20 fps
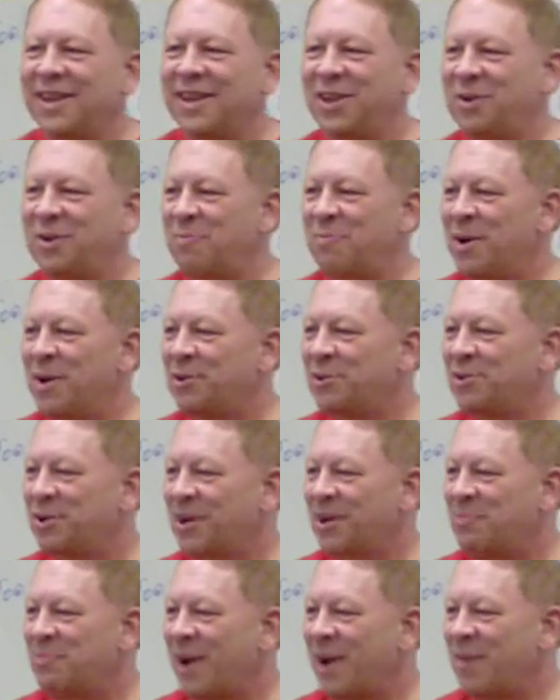You measured it
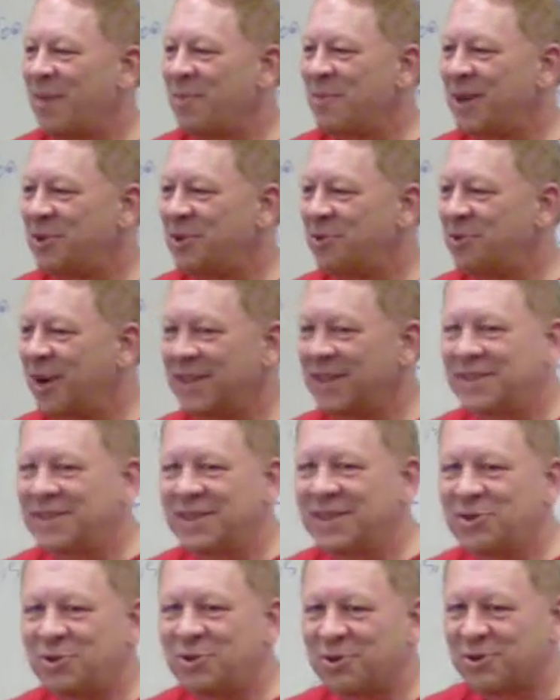by how many
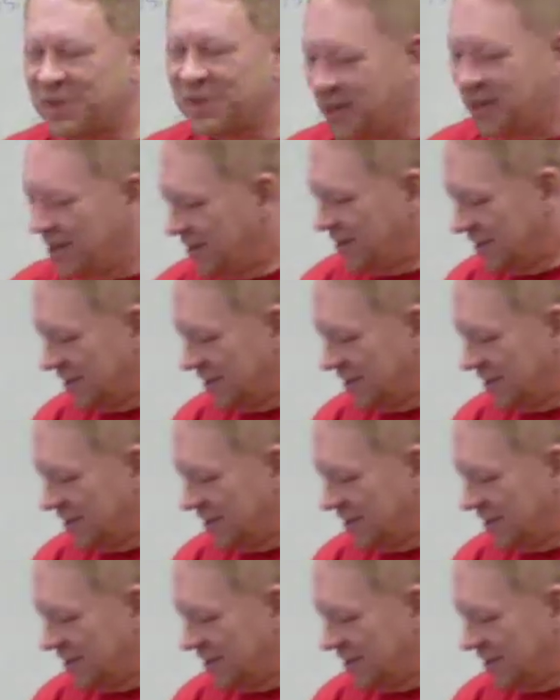transistors it is.